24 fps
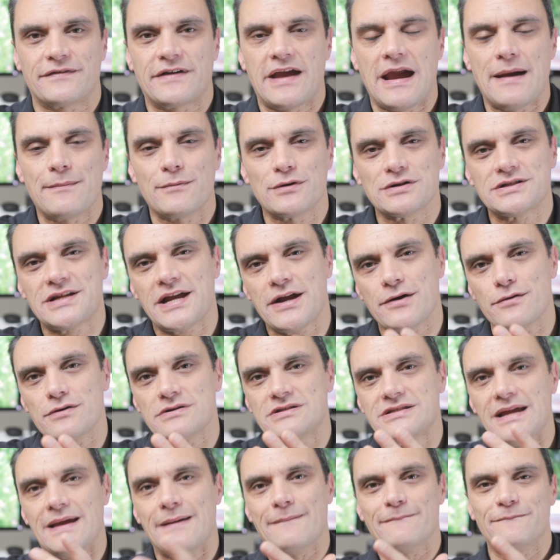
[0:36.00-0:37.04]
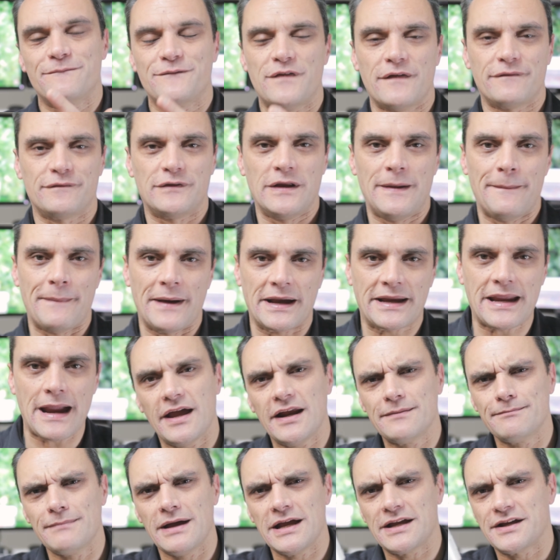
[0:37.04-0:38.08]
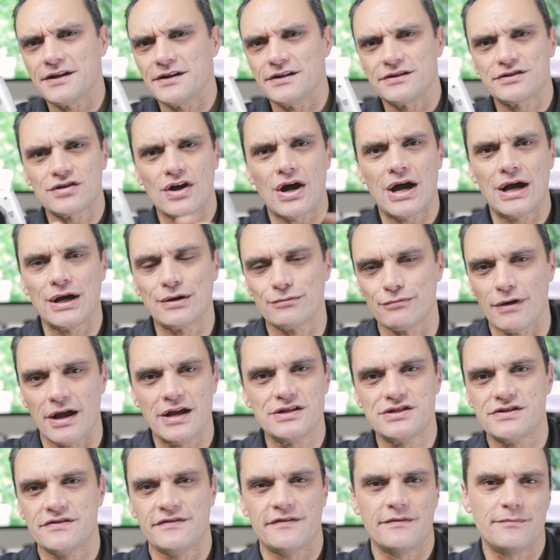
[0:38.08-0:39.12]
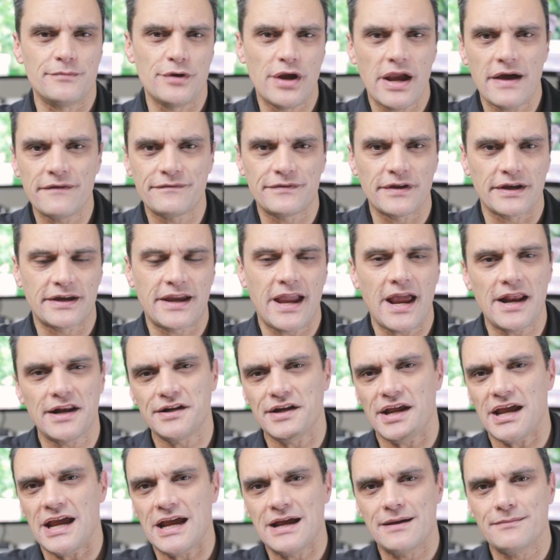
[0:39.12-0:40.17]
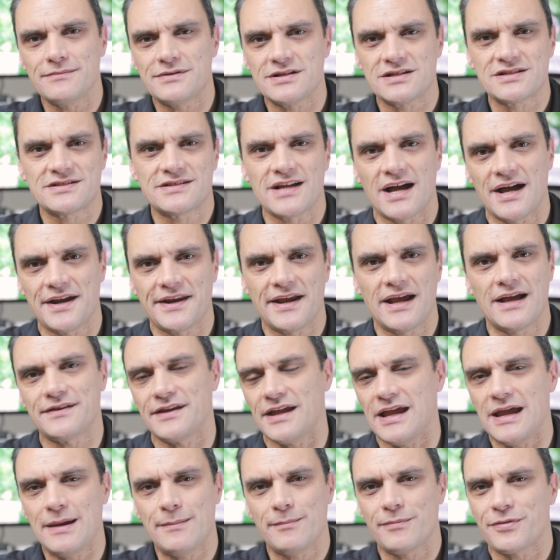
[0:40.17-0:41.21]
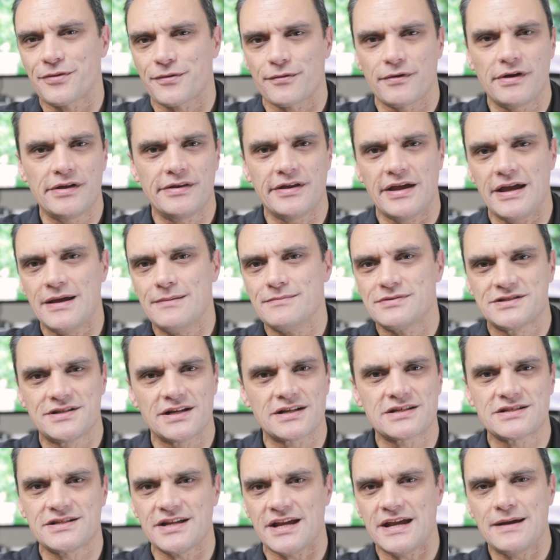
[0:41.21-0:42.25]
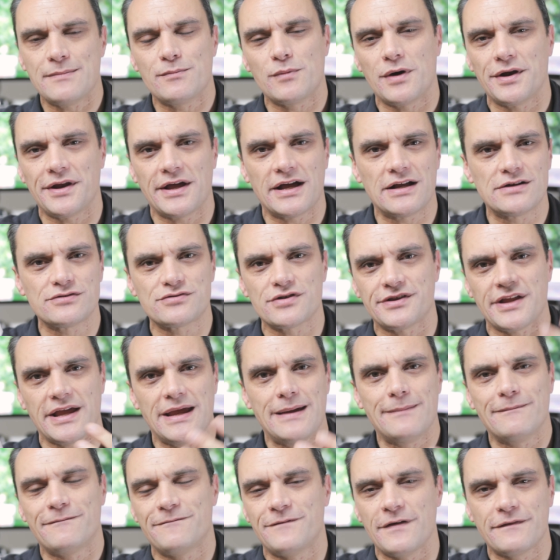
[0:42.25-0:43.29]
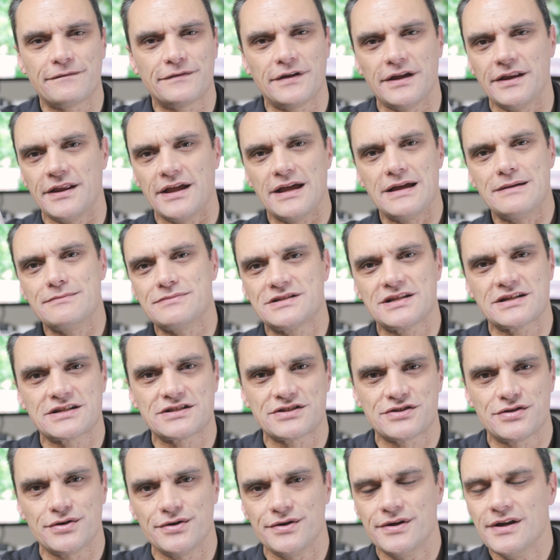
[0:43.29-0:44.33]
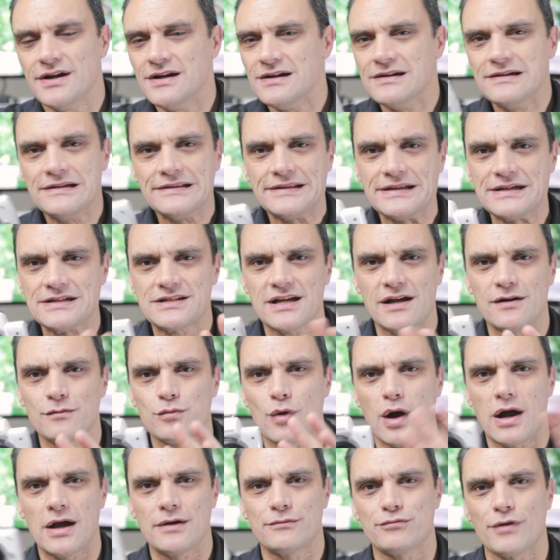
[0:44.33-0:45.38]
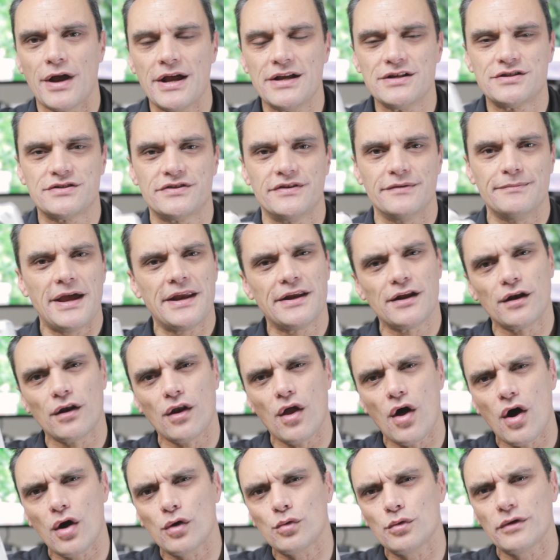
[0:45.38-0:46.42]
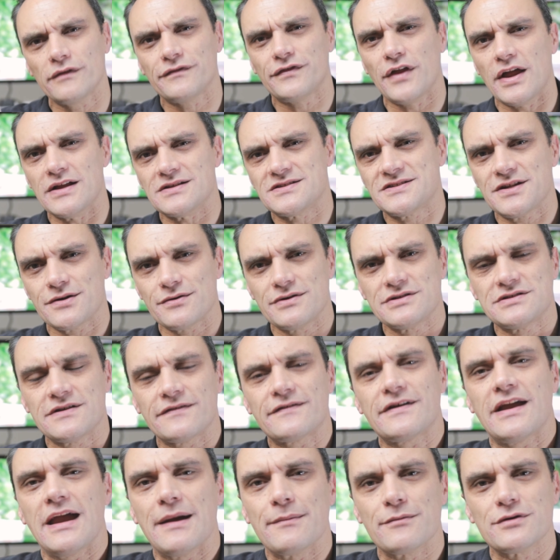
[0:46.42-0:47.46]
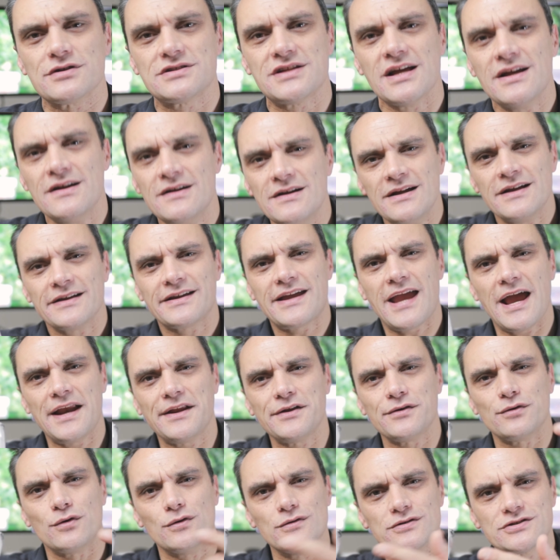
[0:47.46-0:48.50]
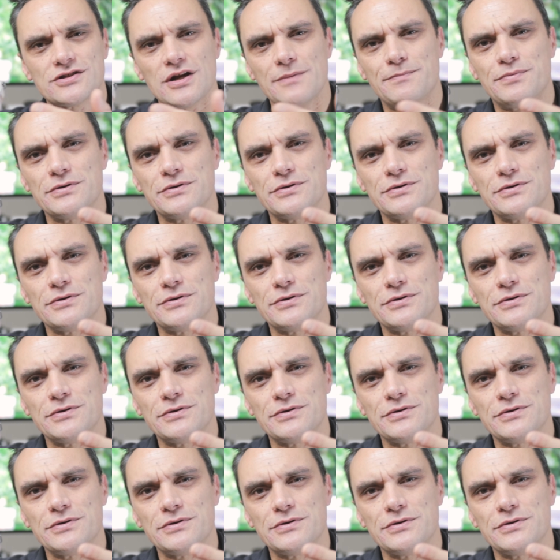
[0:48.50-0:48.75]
of cameras. Here is the M50, but Canon make an entire range of them. You have the Canon M to start out, the M3, the M6, the M100, the M50, the M6 II. There's a wide range of them, and along with that series of cameras, Canon also